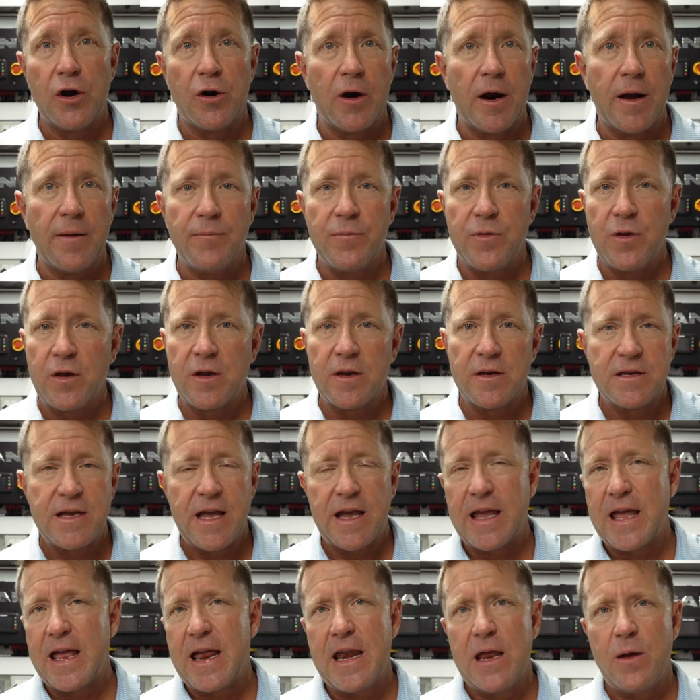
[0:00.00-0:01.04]
Europe. You can
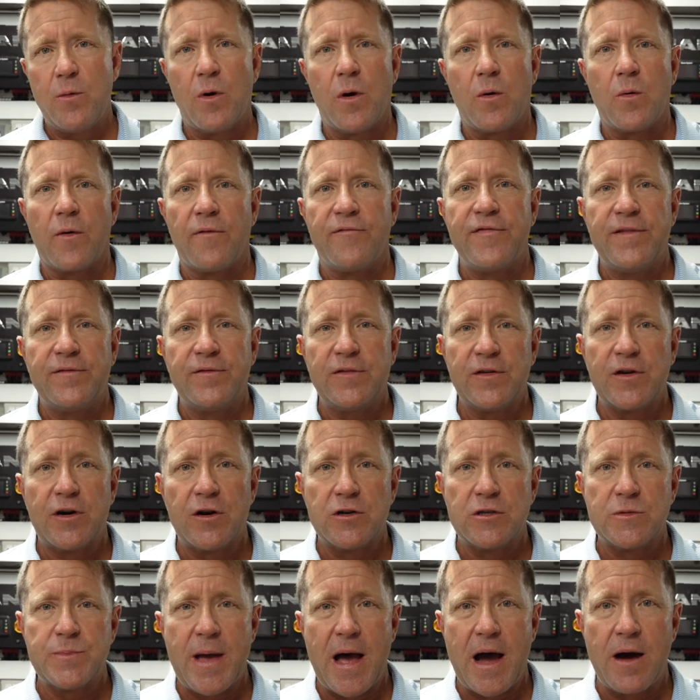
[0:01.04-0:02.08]
take it anywhere where 50
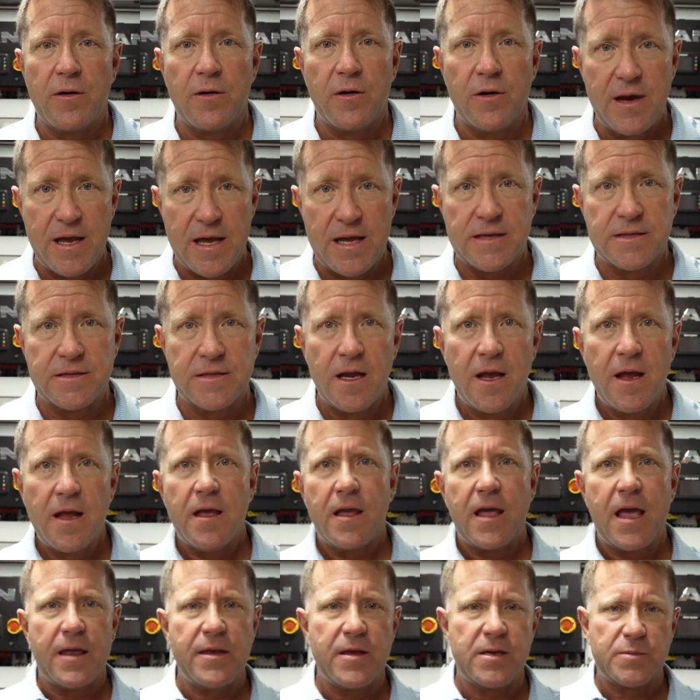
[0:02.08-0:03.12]
hertz power is,
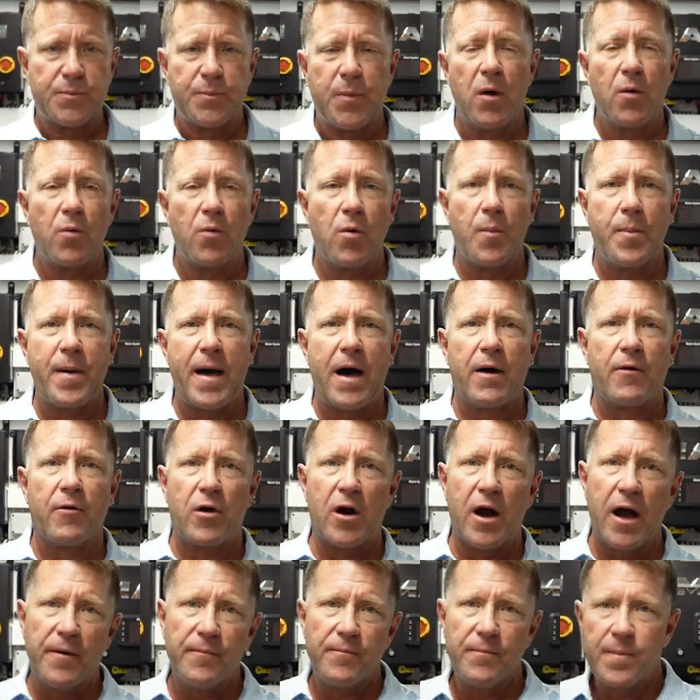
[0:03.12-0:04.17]
and this boat will power
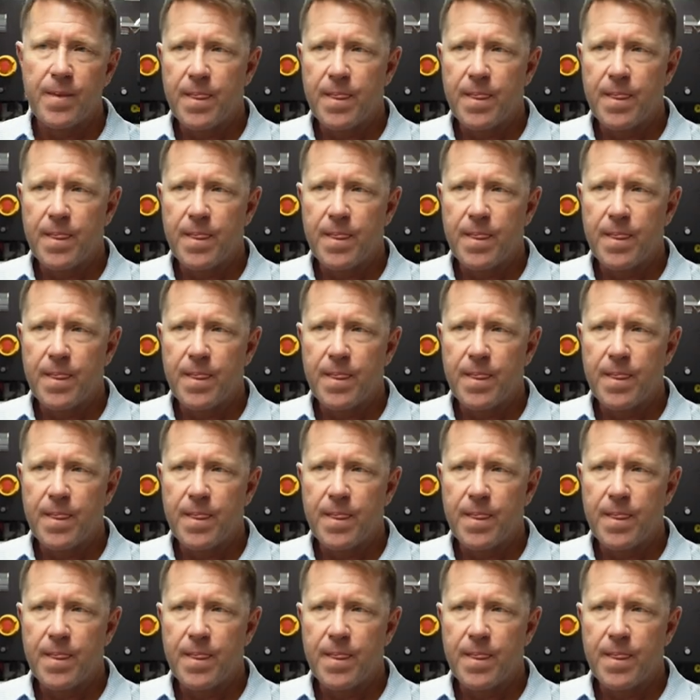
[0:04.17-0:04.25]
up.